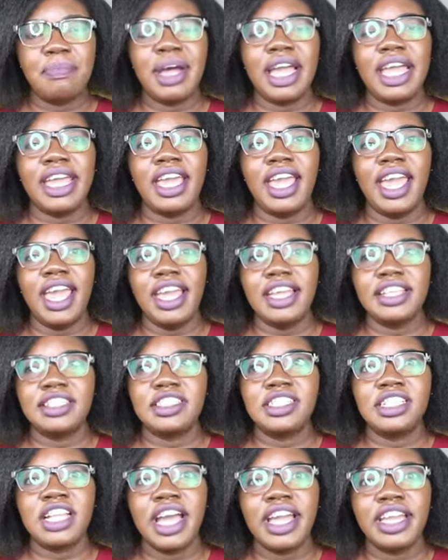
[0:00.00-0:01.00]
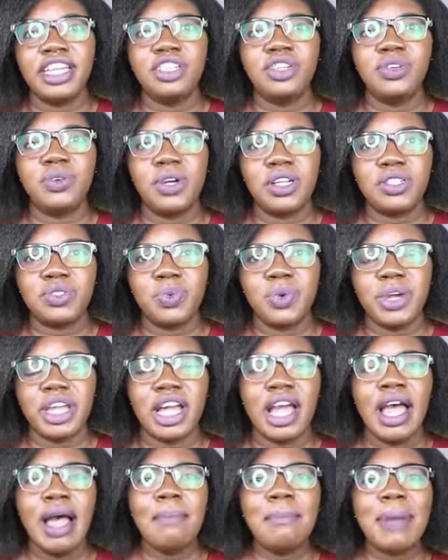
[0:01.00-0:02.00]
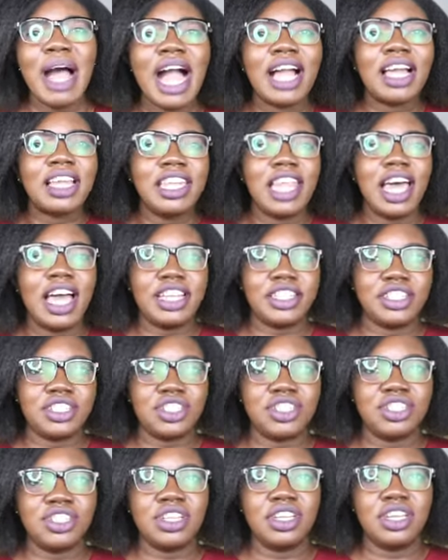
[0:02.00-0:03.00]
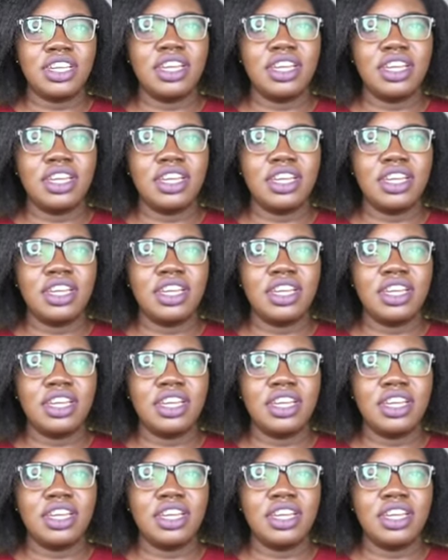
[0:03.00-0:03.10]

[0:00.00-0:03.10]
by 8, 9 you're at work, pack lunch.